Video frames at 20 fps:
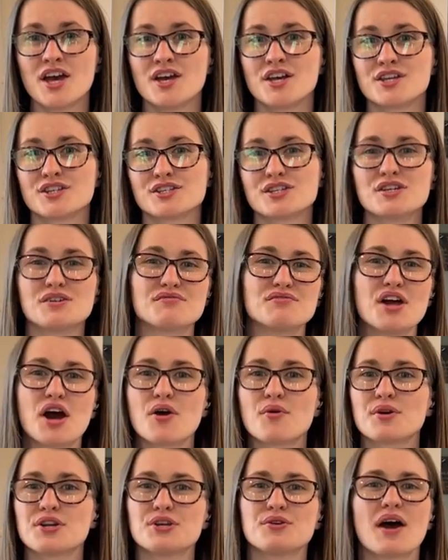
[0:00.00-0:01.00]
So you know
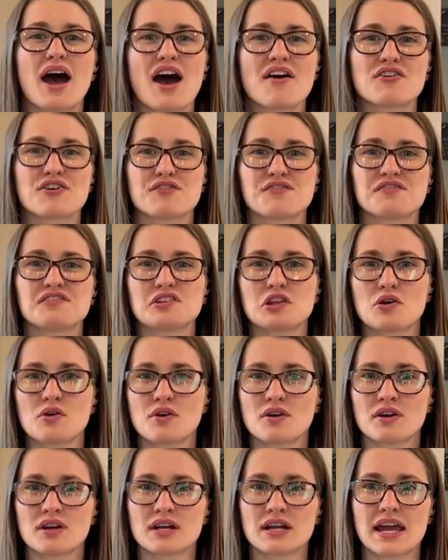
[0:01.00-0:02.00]
when you have a
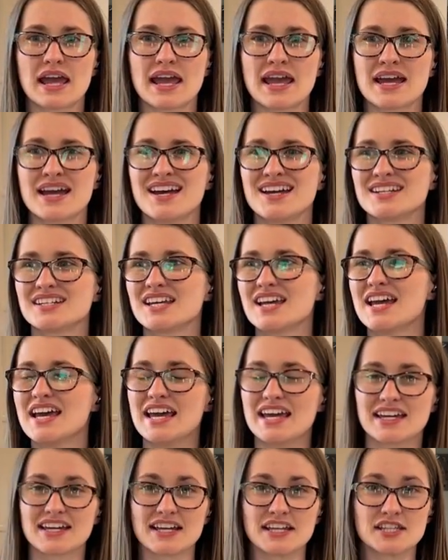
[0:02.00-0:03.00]
floor and
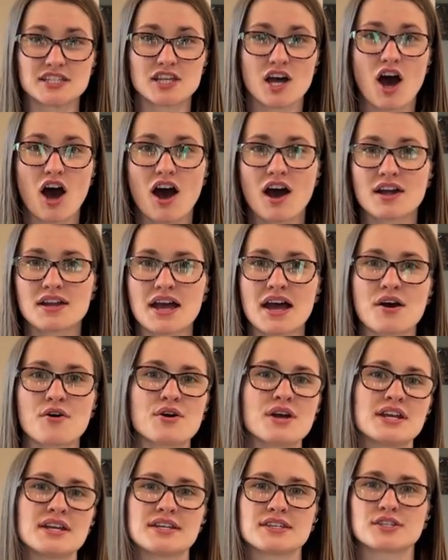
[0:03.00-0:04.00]
it gets hot out
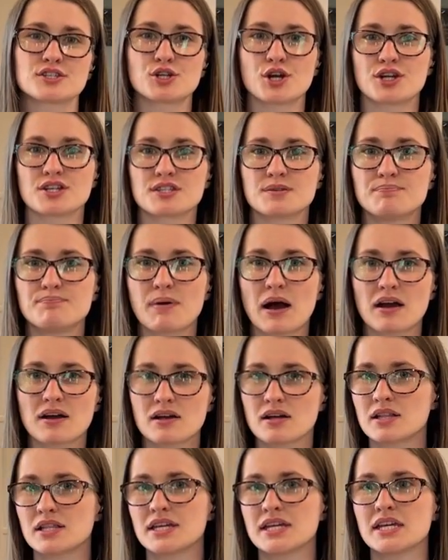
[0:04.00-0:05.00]
and it starts
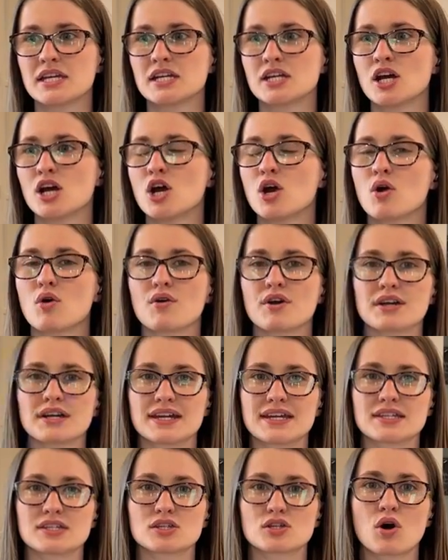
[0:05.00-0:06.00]
buckling, or it
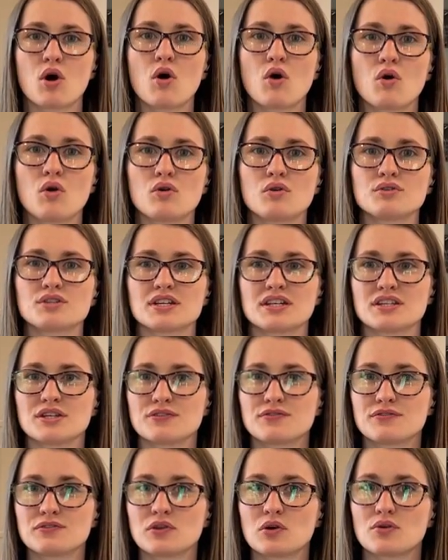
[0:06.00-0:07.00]
gets cold and the
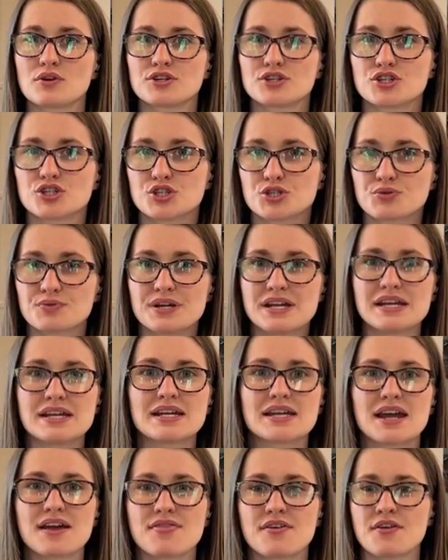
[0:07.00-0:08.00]
floors shrink
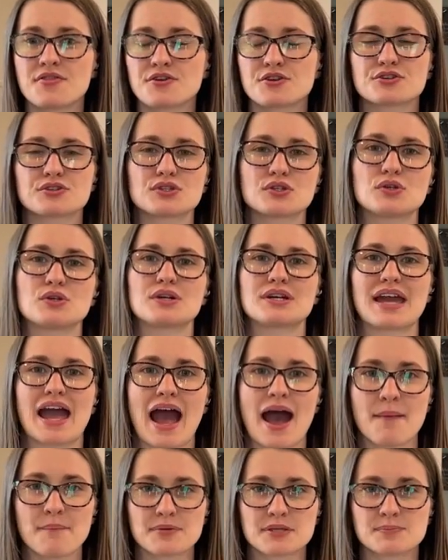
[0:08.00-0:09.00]
and then there's little
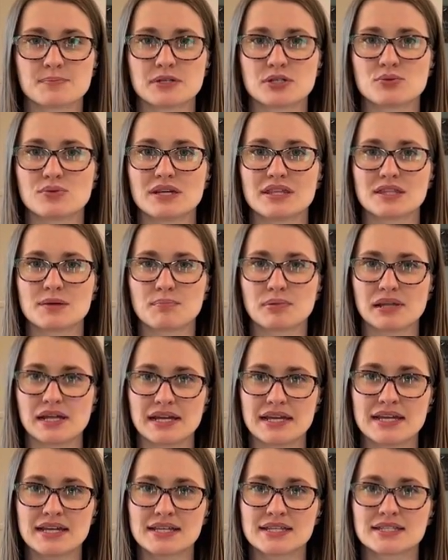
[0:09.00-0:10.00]
gaps between the
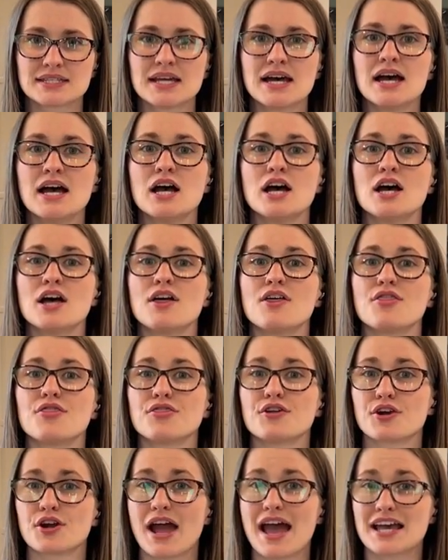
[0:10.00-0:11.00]
planks,
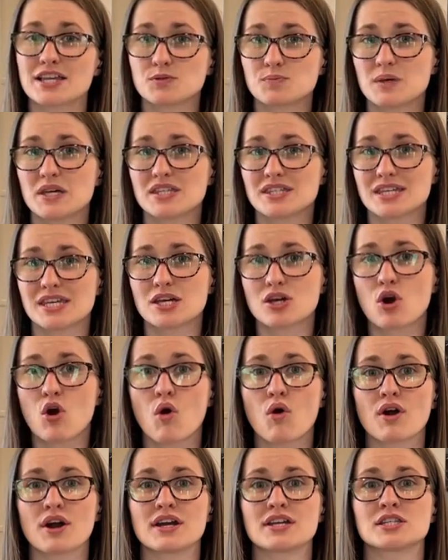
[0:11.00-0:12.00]
their SPC
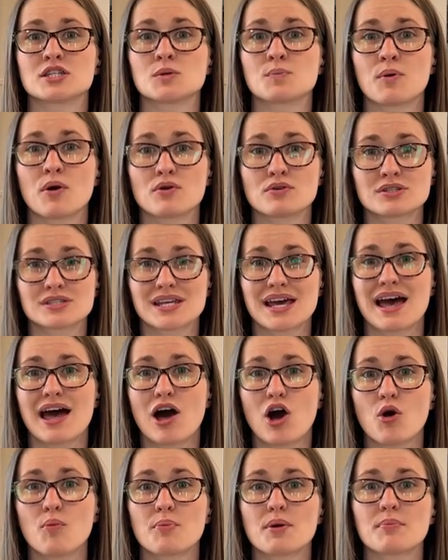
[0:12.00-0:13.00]
core is supposed to
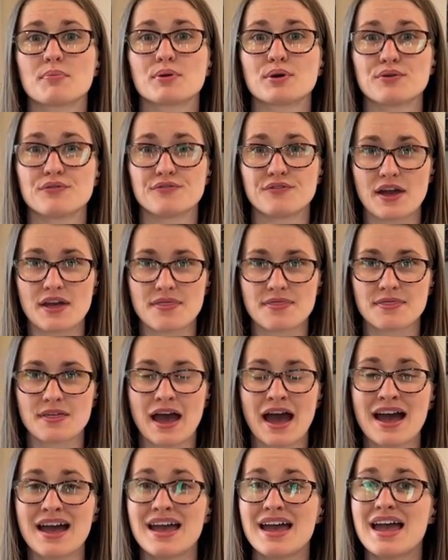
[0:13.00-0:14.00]
help prevent
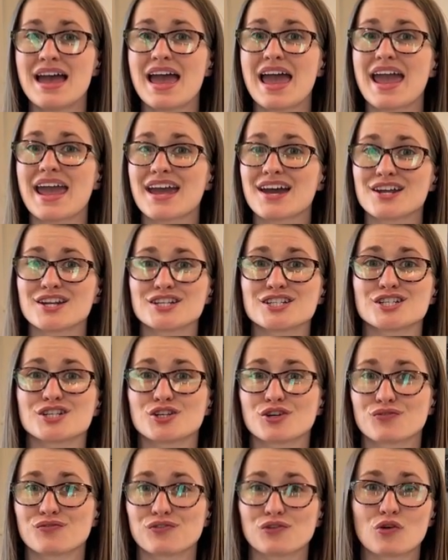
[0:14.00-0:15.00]
that, and
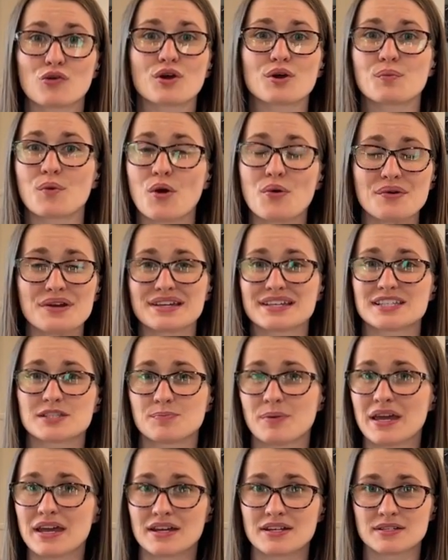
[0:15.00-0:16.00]
your floor won't
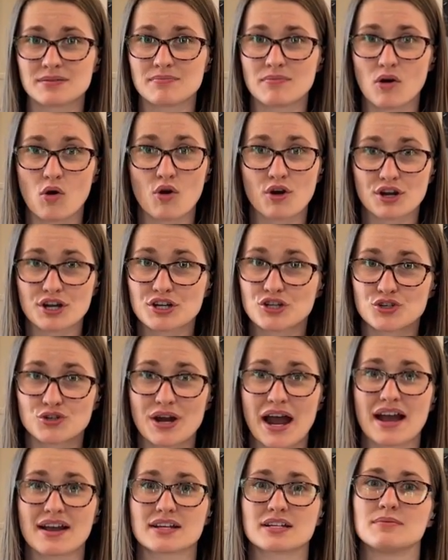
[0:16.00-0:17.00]
expand or
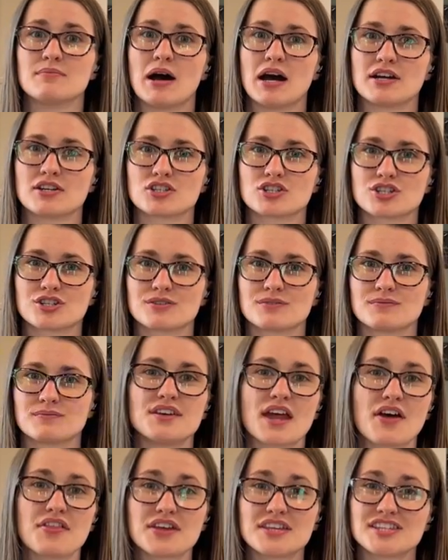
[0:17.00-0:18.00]
contract much.
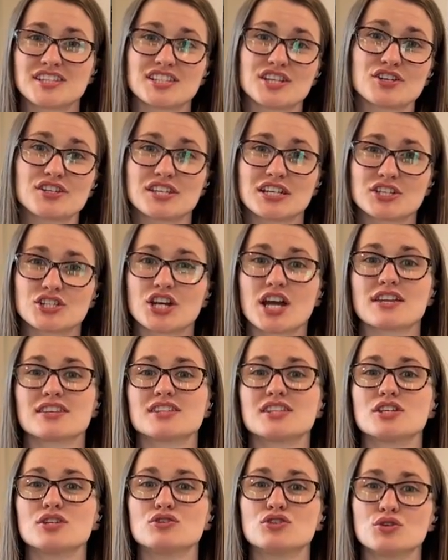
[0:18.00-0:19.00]
Now they still suggest
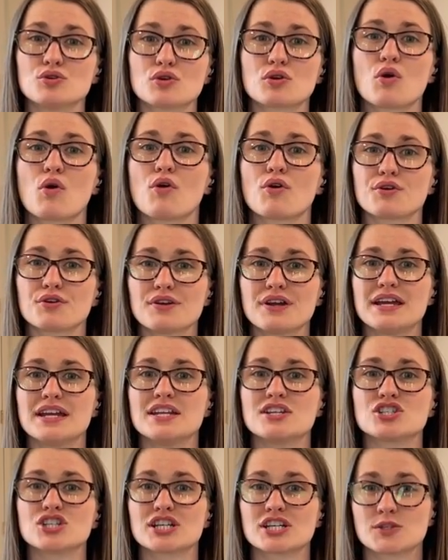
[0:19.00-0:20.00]
that you do a 1/4
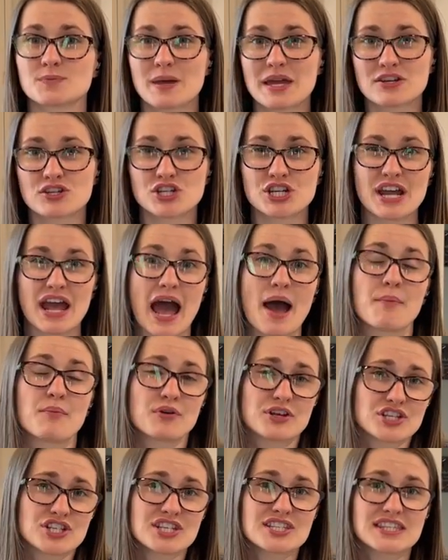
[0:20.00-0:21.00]
inch expansion gap,
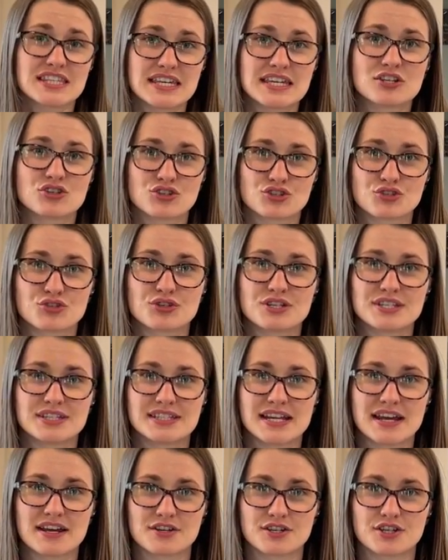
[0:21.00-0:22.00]
which is the industry
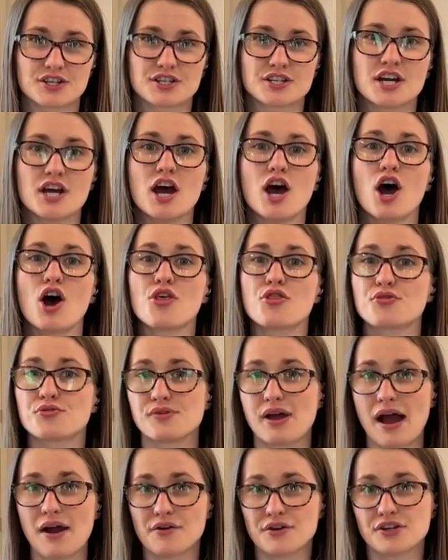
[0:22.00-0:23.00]
standard,
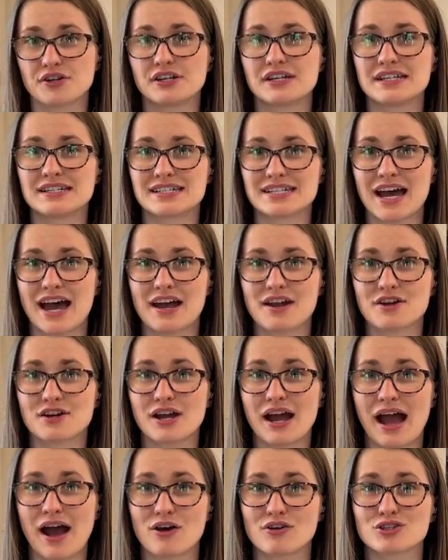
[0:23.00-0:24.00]
throughout your entire
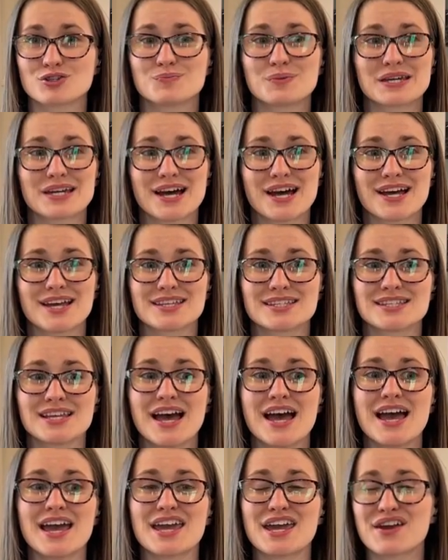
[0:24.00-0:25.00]
house, because
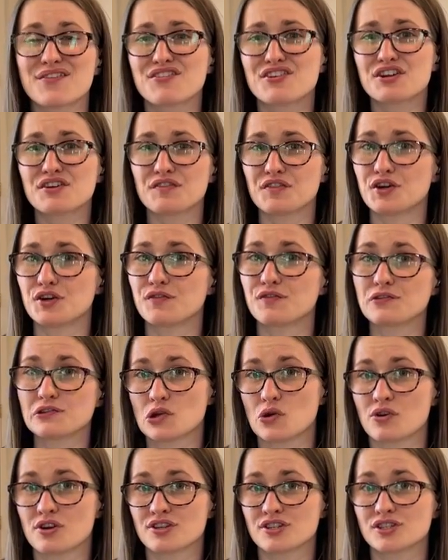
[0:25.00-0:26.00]
even if their
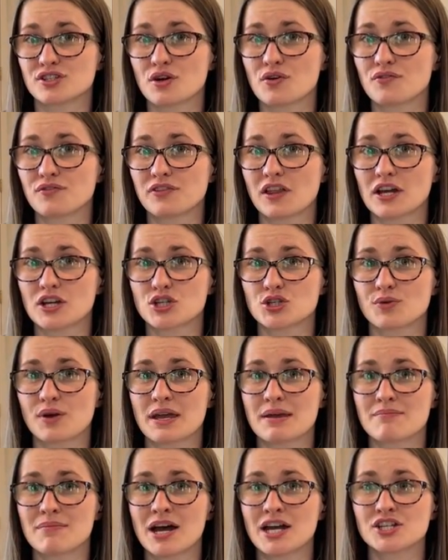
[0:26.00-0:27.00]
floors don't
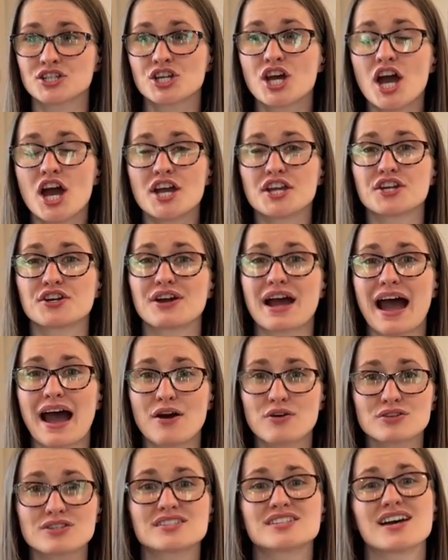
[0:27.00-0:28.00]
fluctuate much, your
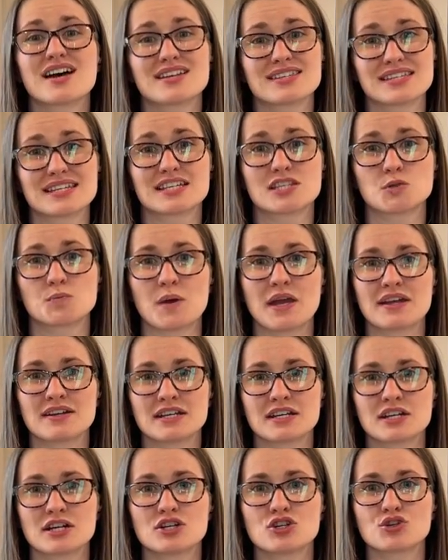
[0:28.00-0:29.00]
house does expand
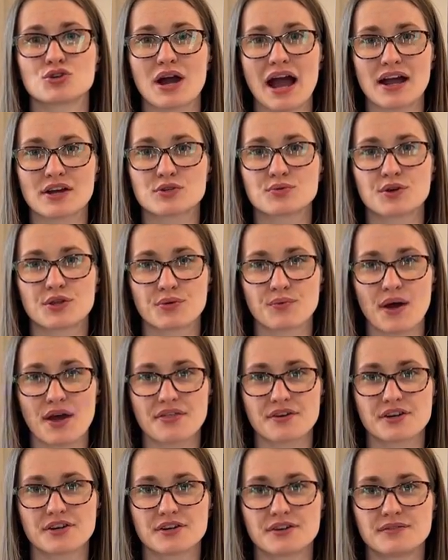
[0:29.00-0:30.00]
and contract with
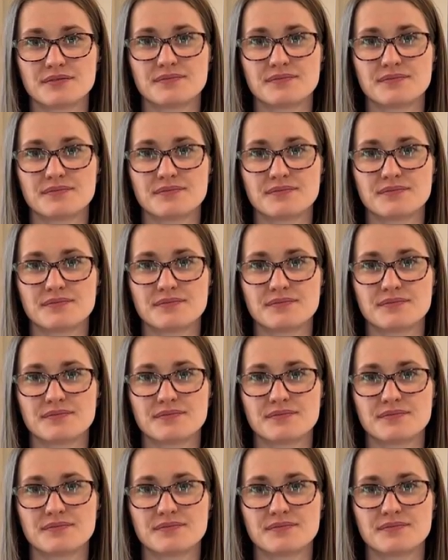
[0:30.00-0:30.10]
weather.